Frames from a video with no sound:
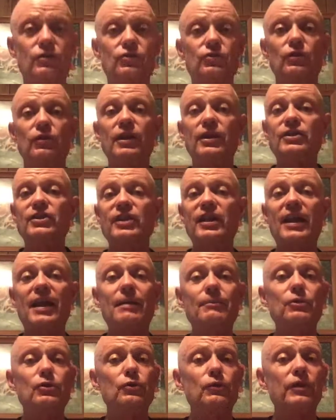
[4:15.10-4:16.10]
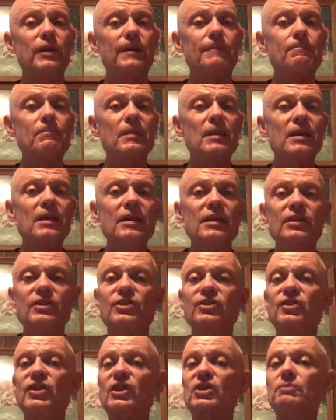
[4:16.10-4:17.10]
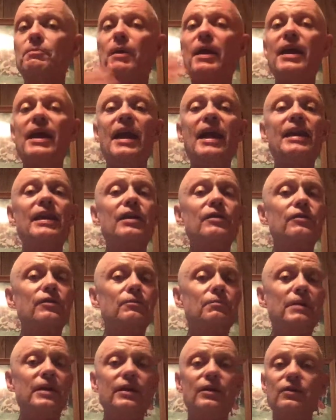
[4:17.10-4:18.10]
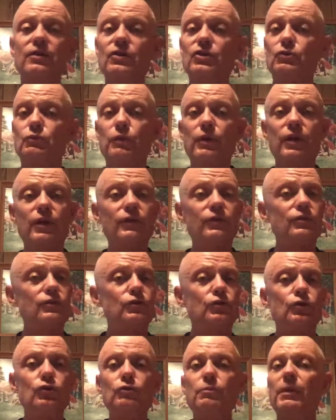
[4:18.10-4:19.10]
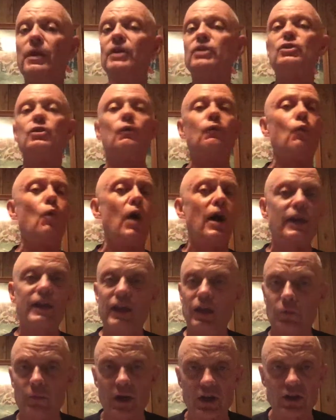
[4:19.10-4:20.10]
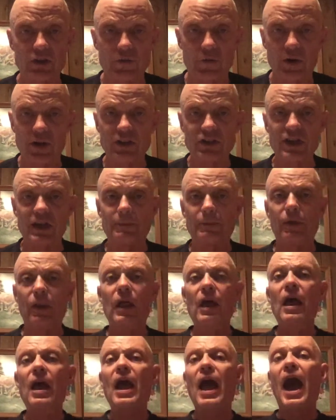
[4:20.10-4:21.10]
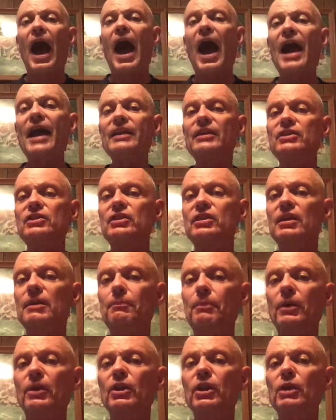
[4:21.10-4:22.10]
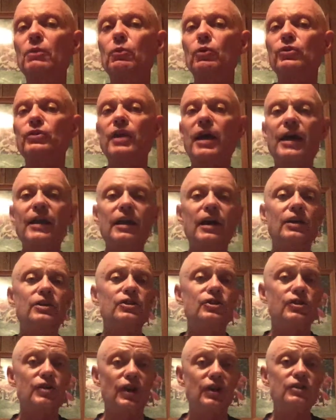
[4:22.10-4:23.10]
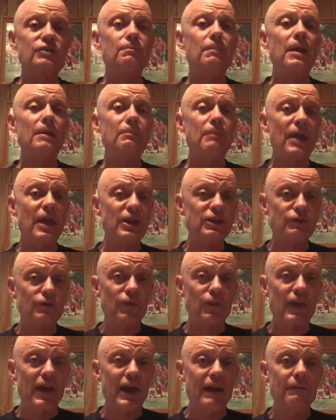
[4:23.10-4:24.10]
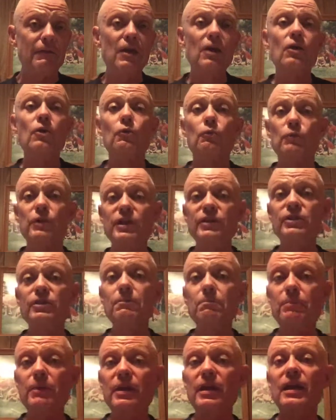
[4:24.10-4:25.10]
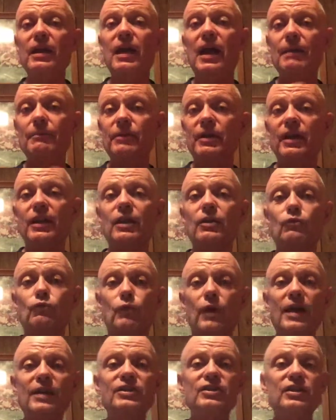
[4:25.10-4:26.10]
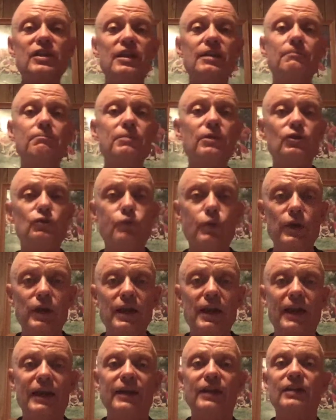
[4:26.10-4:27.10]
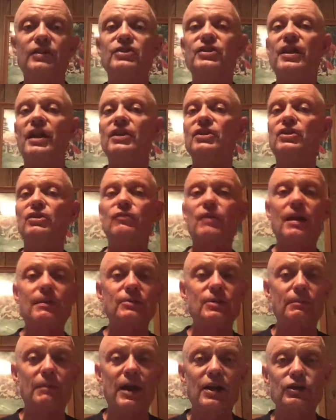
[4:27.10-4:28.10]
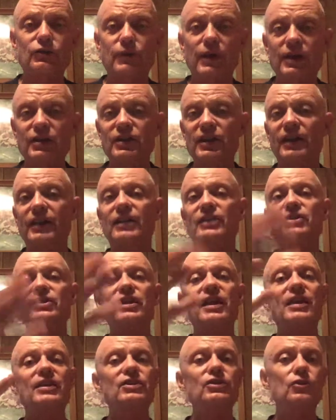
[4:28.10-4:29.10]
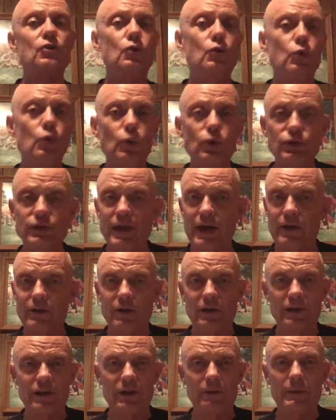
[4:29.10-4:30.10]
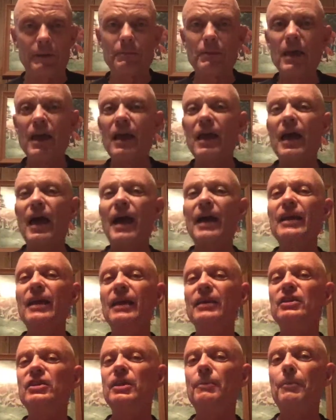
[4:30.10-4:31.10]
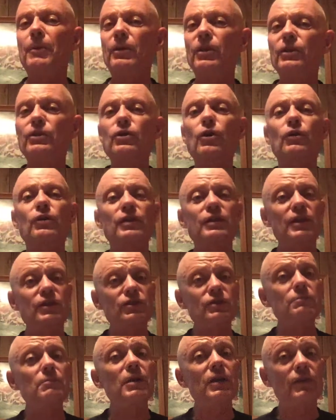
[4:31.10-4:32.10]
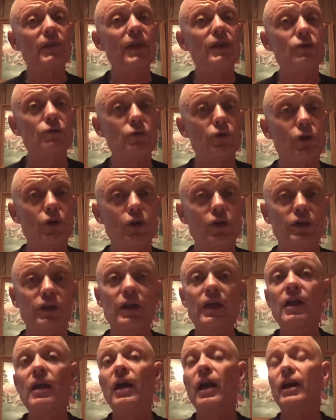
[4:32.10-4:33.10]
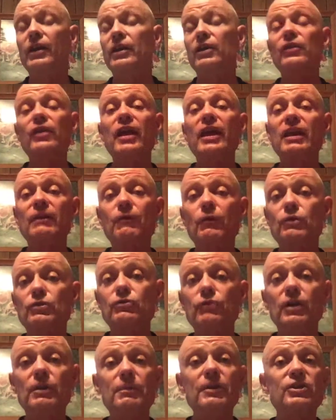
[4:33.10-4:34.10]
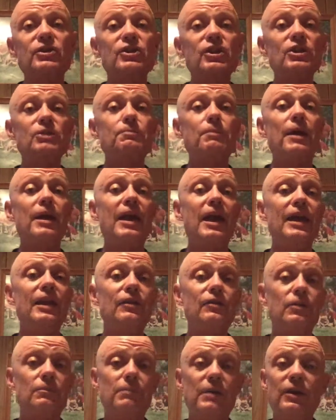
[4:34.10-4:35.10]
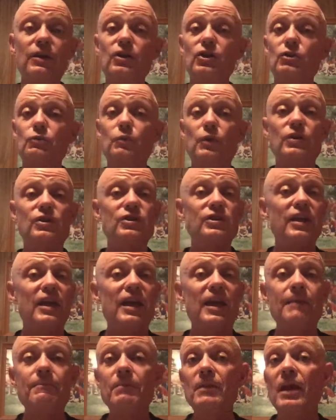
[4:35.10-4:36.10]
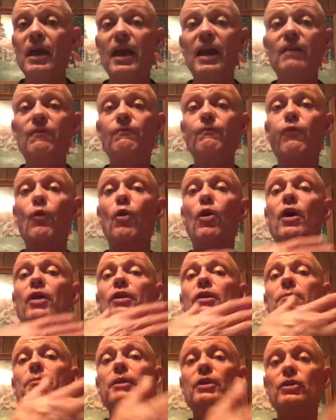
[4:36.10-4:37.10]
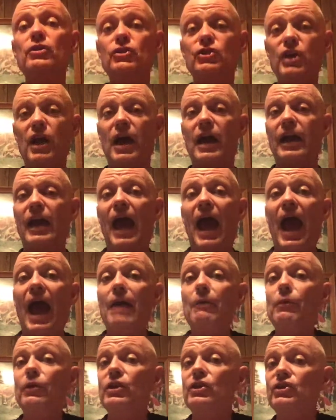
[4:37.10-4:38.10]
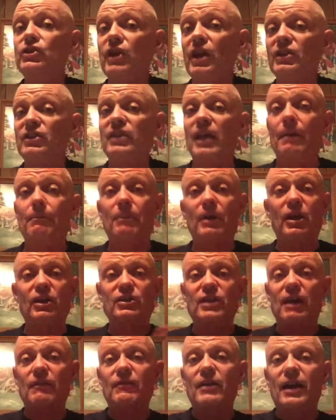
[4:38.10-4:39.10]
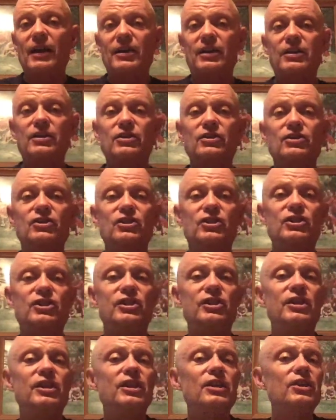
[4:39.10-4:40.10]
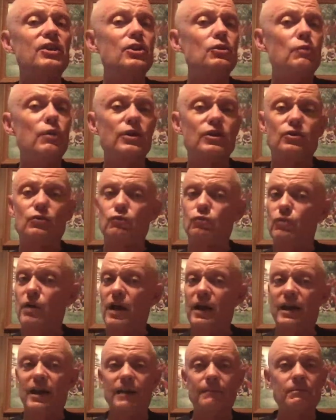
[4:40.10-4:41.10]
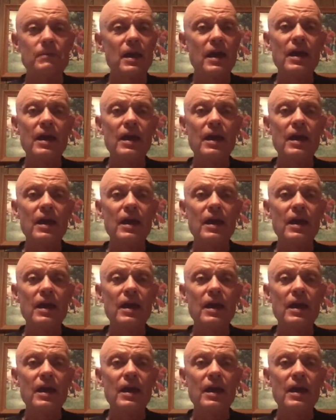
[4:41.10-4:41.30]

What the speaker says: So let's say I'm doing 6 by 800 meters with 2 minutes of walking rest, for an example. I typically will not adjust my pace for that. Reason being, I'm getting rest in between. I get a chance to grab some hydration. I get a chance to cool down a little bit. I typically don't. It doesn't mean that you couldn't. On the other hand, if it was going to be 6 by 800 meters with, say, a 400-meter jog, I would adjust that because I've got continuous running